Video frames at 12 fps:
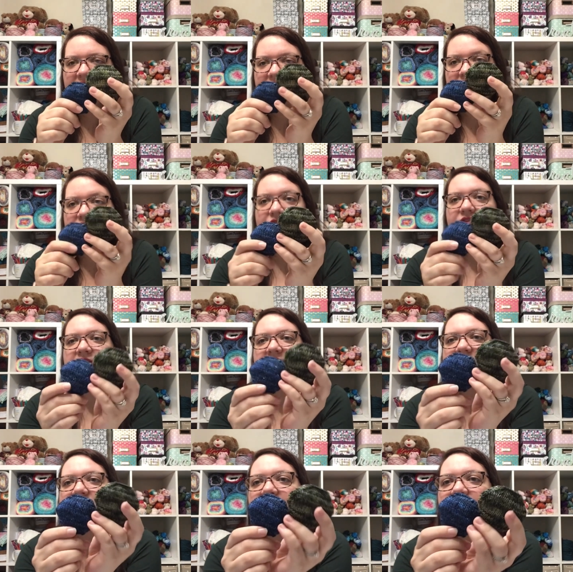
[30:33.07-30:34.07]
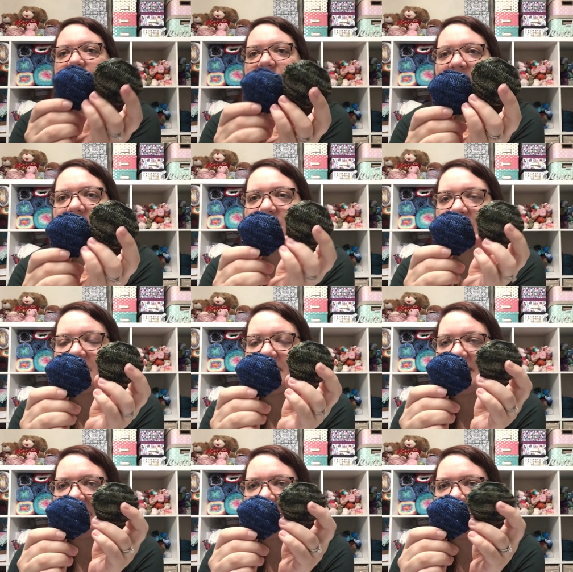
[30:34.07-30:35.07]
so these are from an
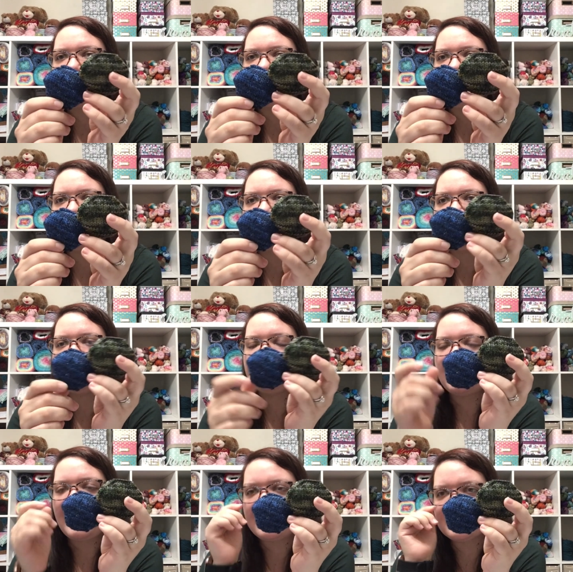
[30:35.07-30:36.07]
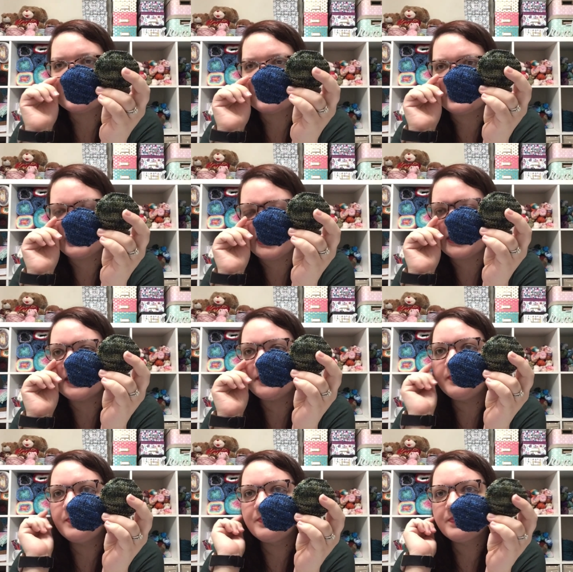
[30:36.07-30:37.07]
advent last year,
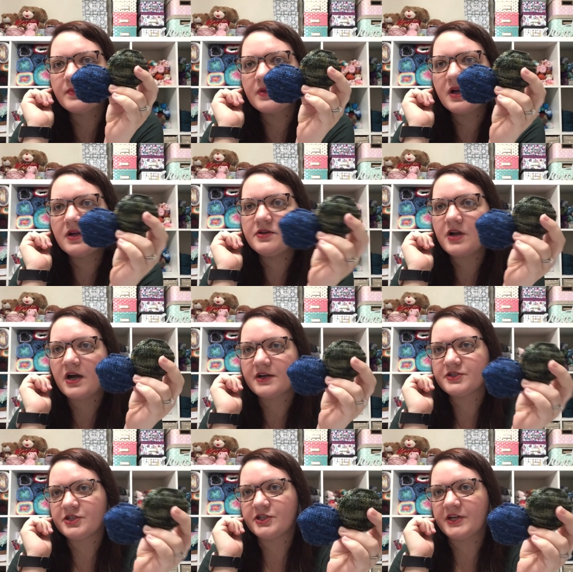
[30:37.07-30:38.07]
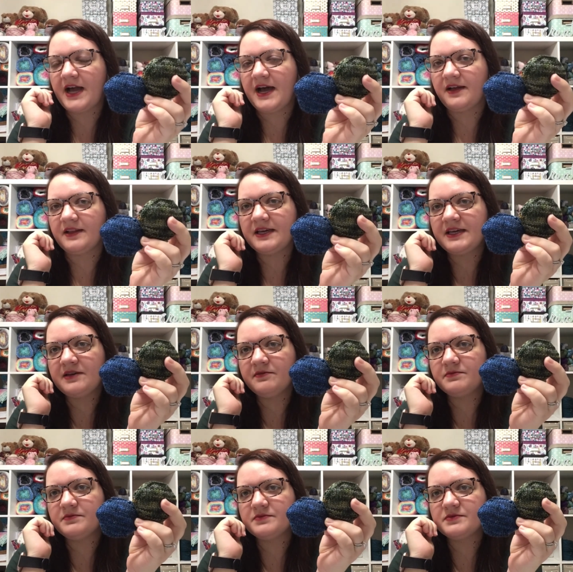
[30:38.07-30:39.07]
Nocturne Alley.
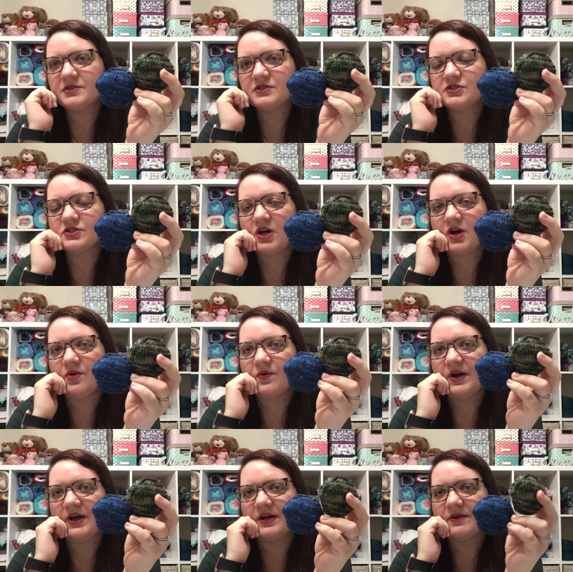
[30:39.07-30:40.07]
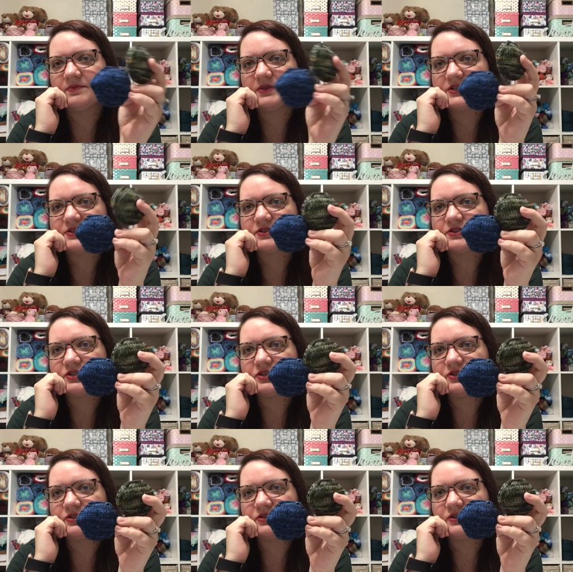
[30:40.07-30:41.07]
So um, these are
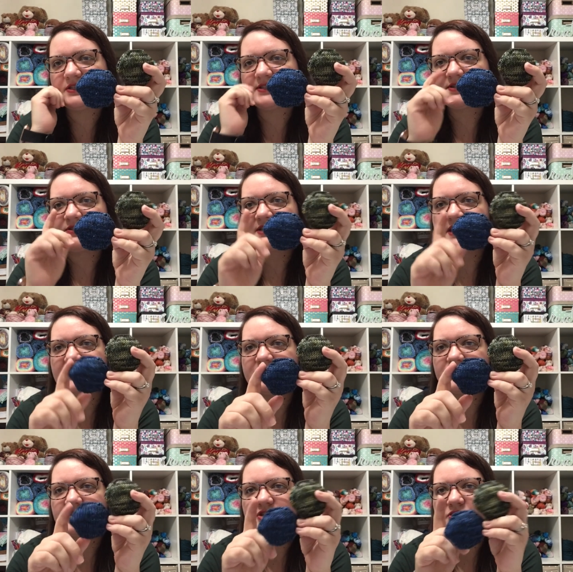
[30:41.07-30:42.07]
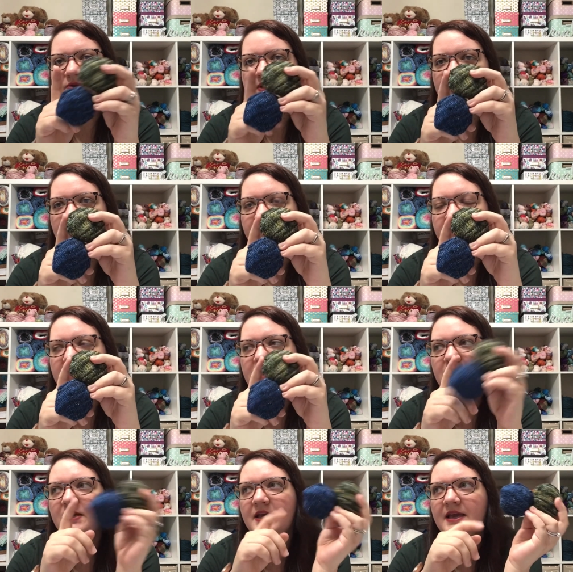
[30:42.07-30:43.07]
two, these are days two and three.
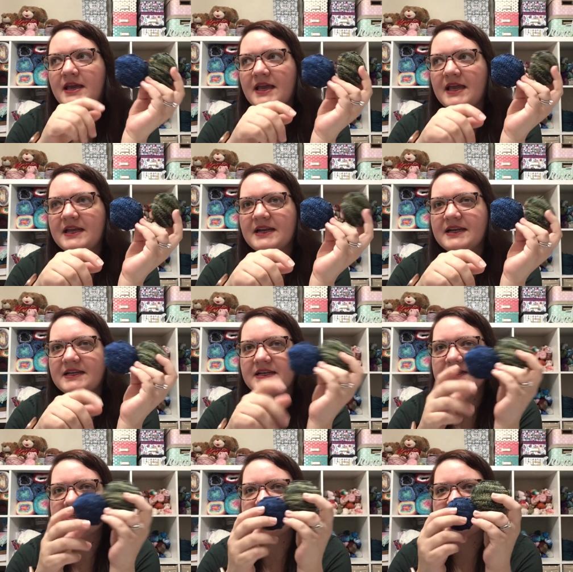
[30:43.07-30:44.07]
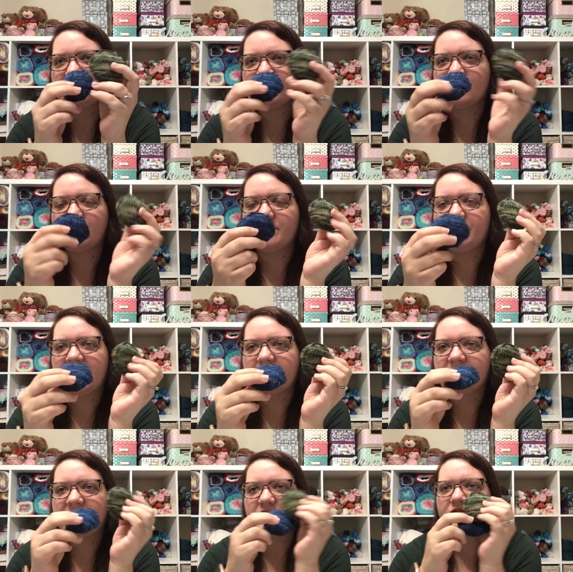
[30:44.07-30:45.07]
And I needed to make
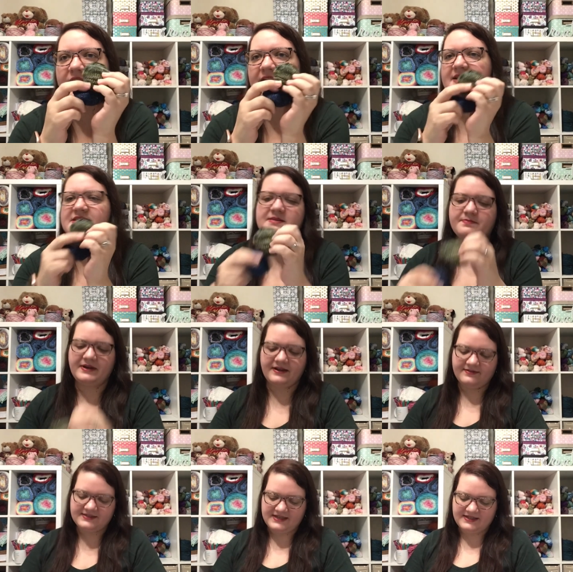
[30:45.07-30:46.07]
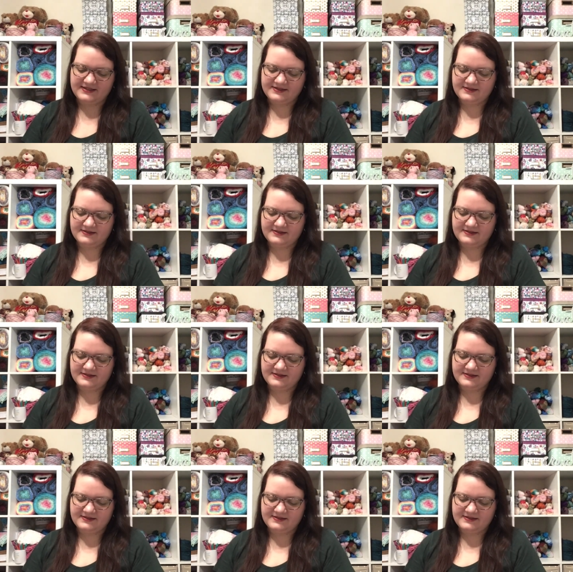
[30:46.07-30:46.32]
my little hexie puffs as